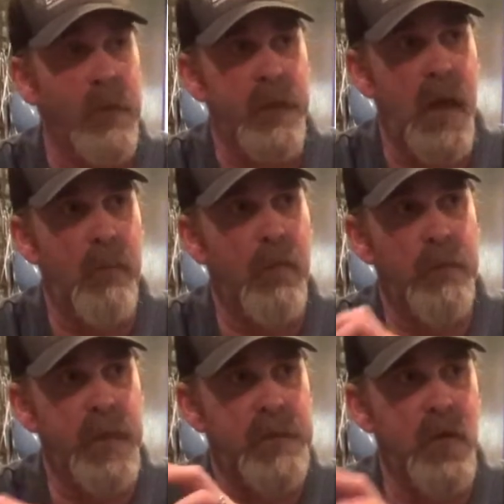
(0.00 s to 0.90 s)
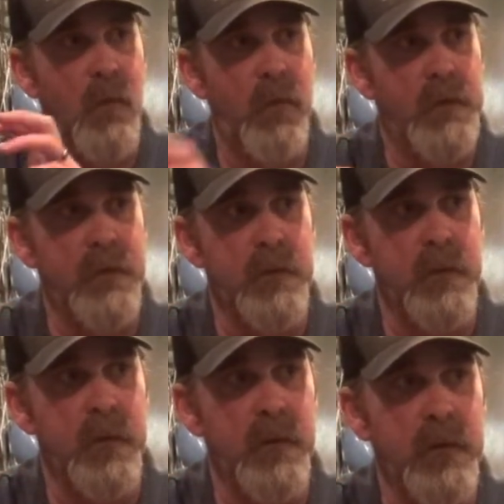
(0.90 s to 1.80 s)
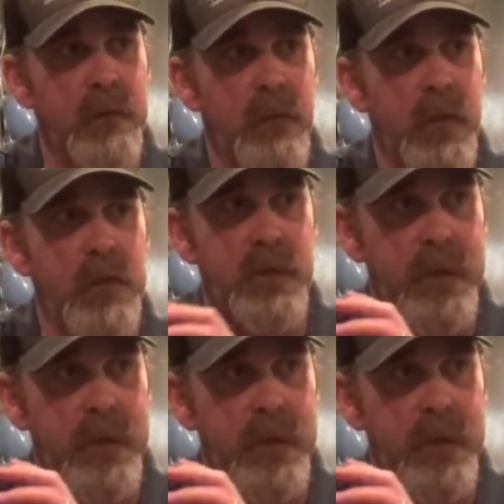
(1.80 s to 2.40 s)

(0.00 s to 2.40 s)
tap room, takes it home, puts it in the fridge,